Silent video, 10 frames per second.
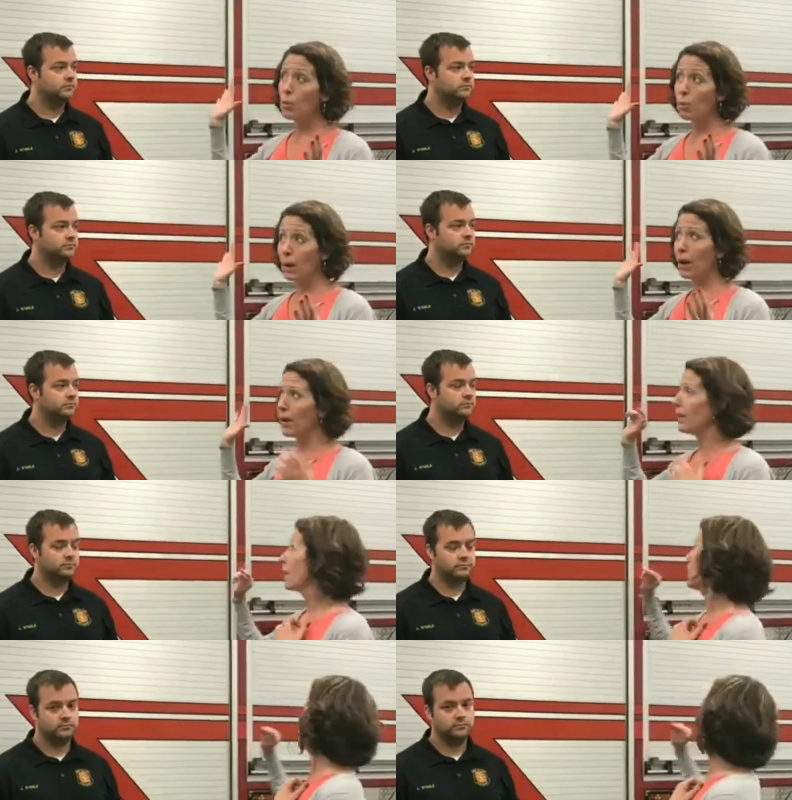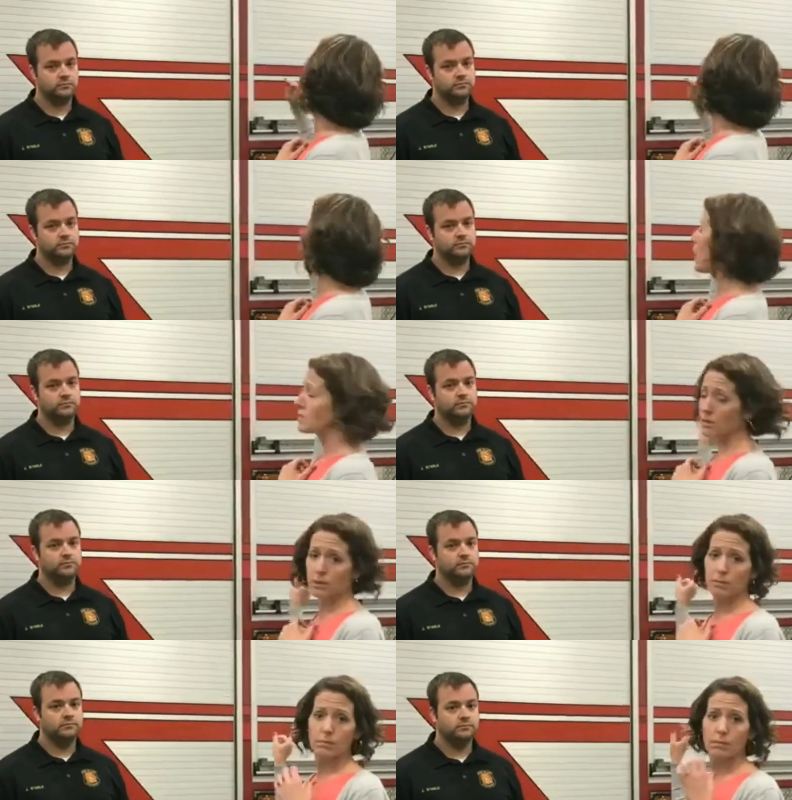Speaker 1: but
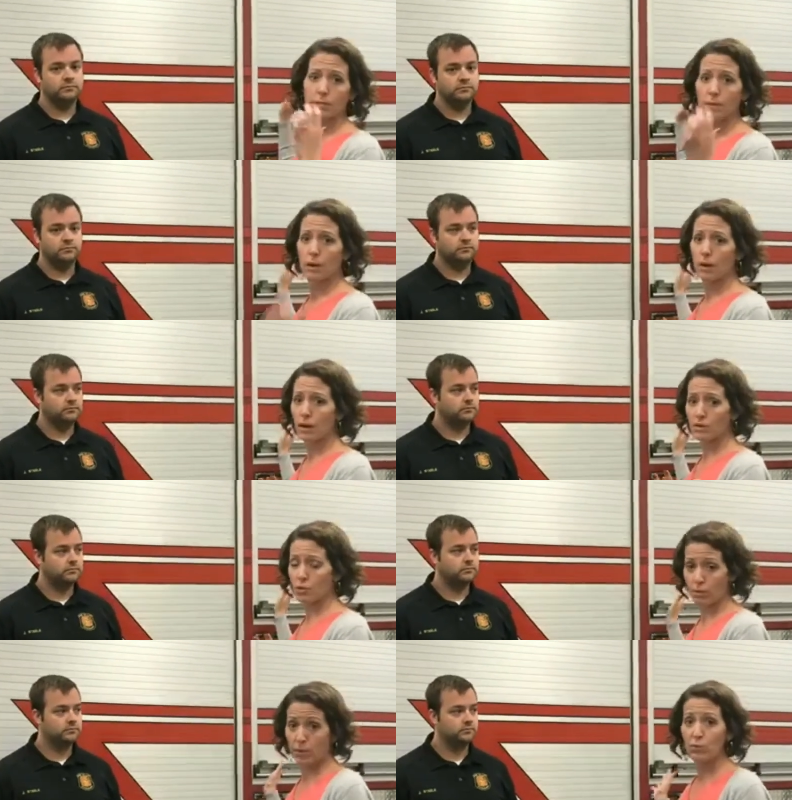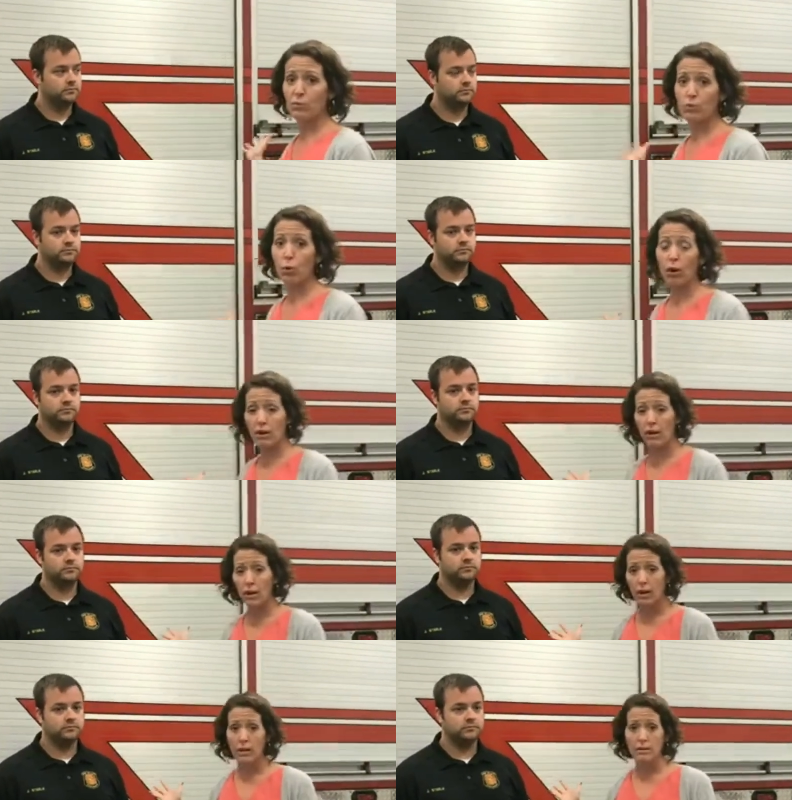awesome tribute for
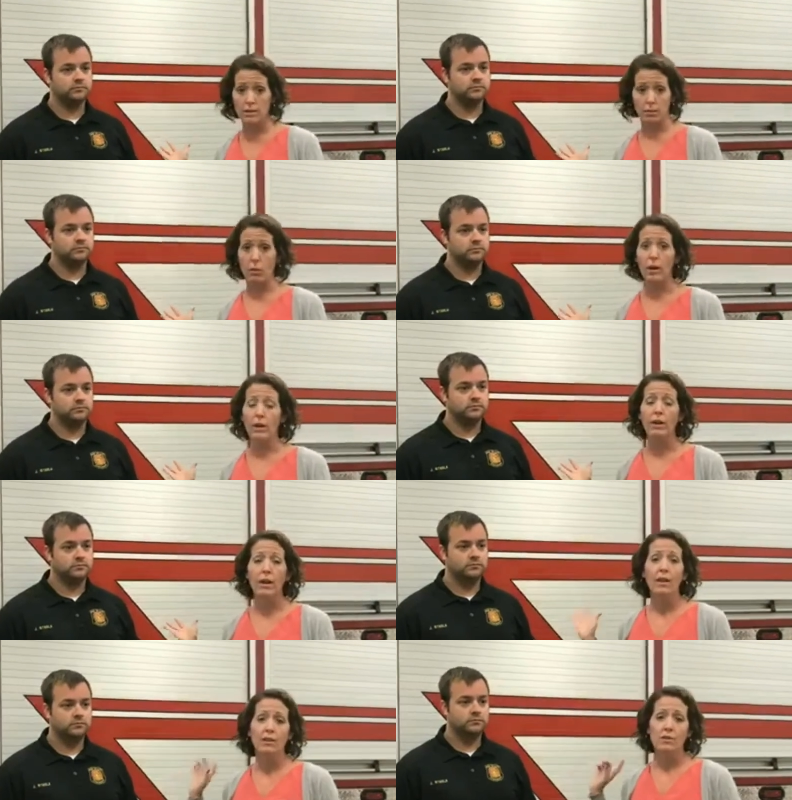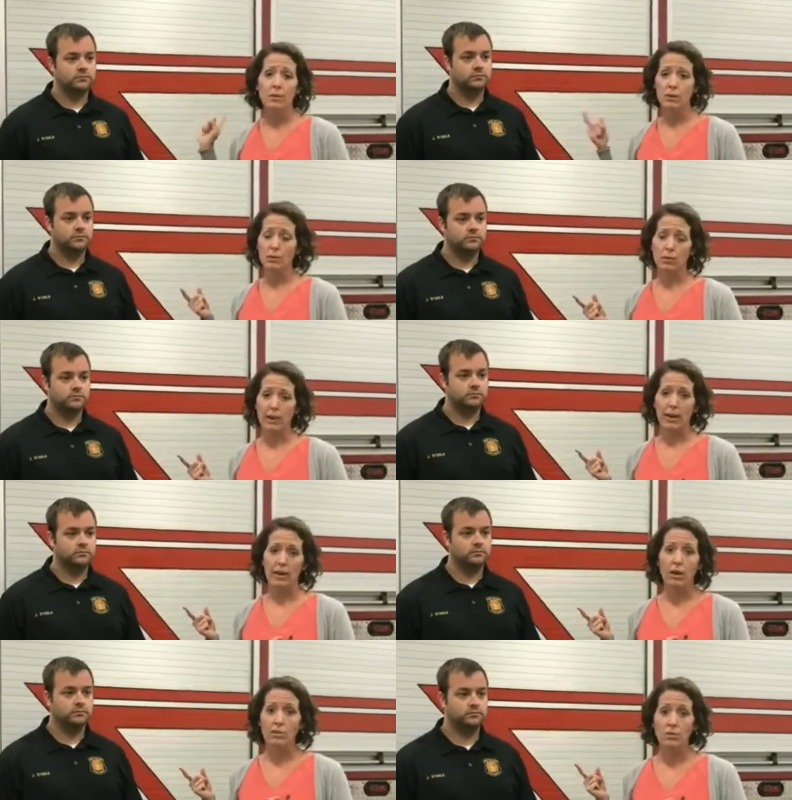someone to be able to
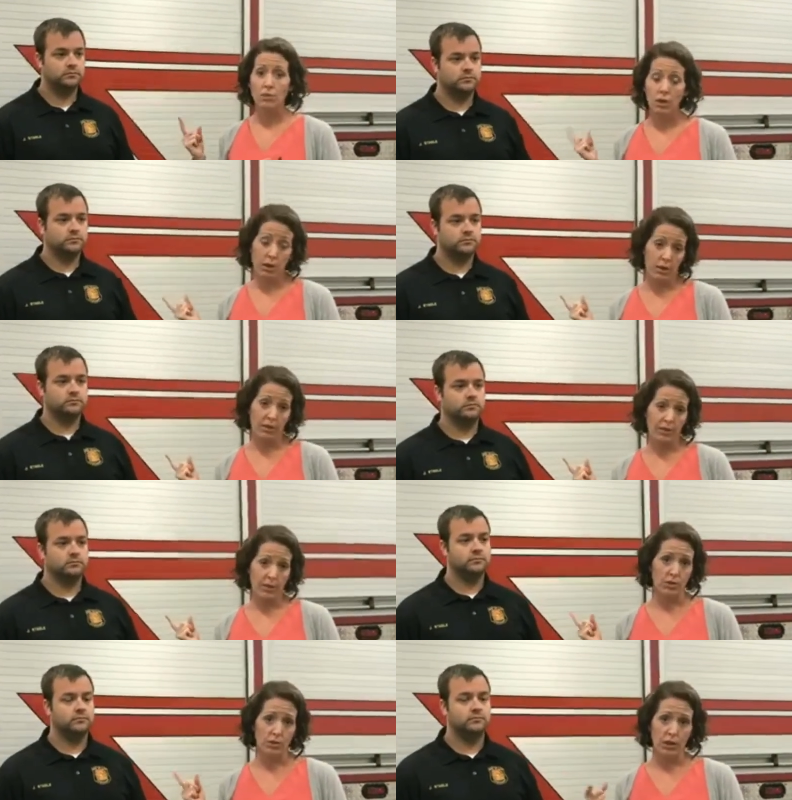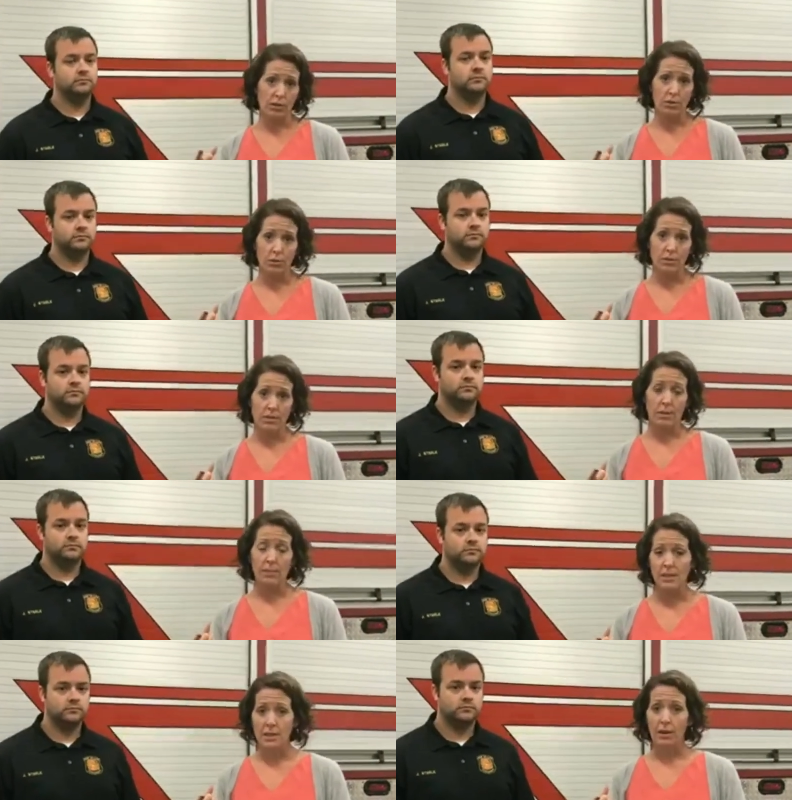ride on the fire truck to the
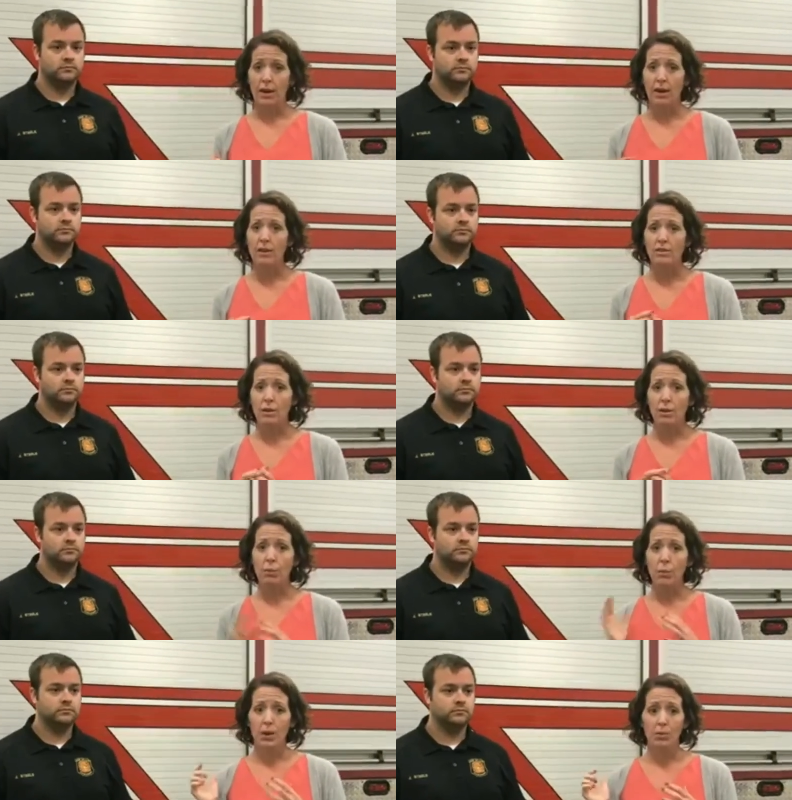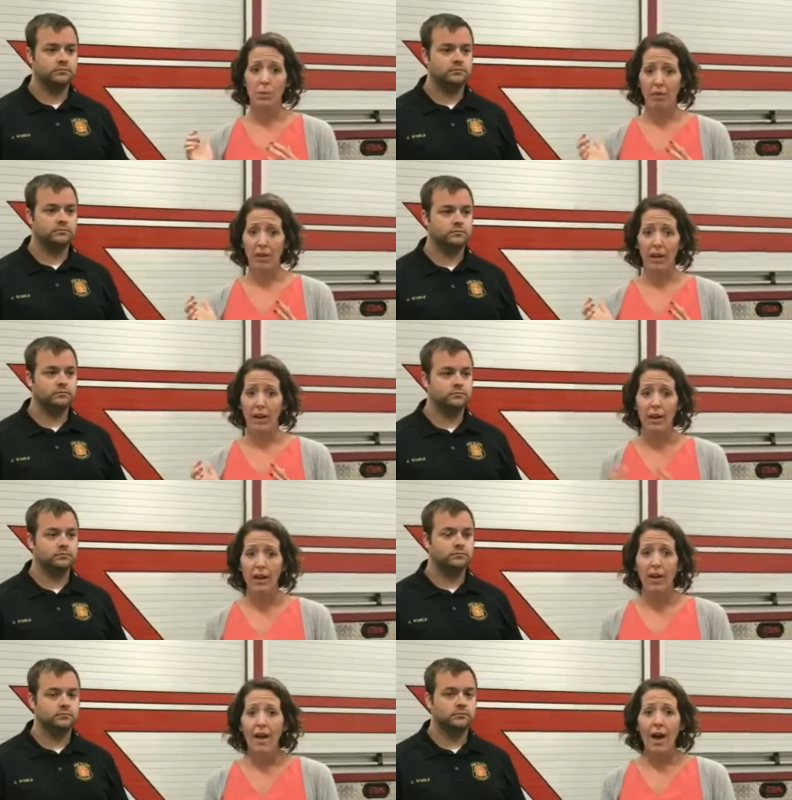cemetery so pretty cool thing
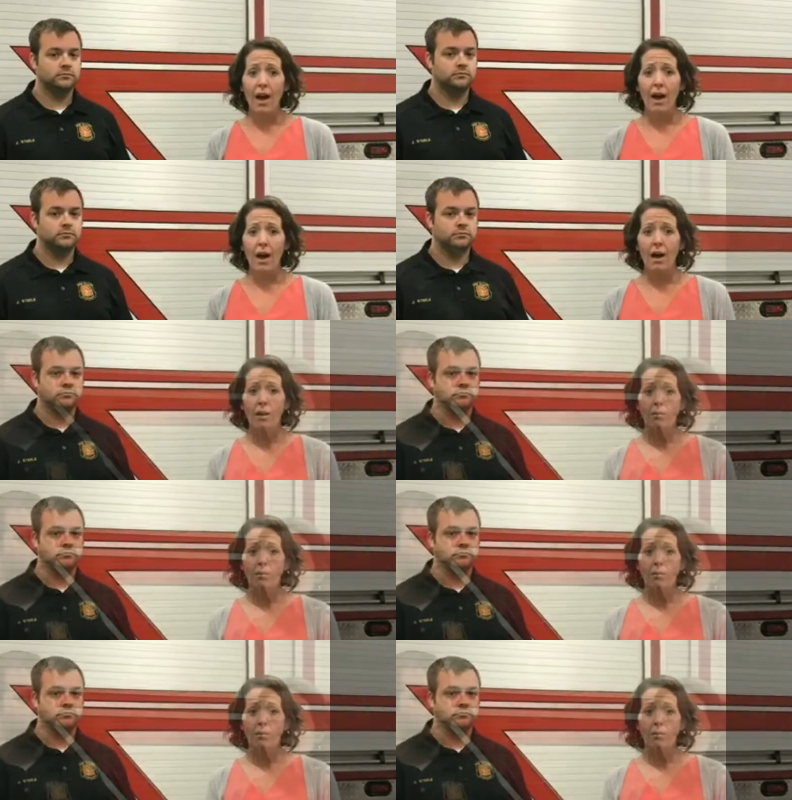um,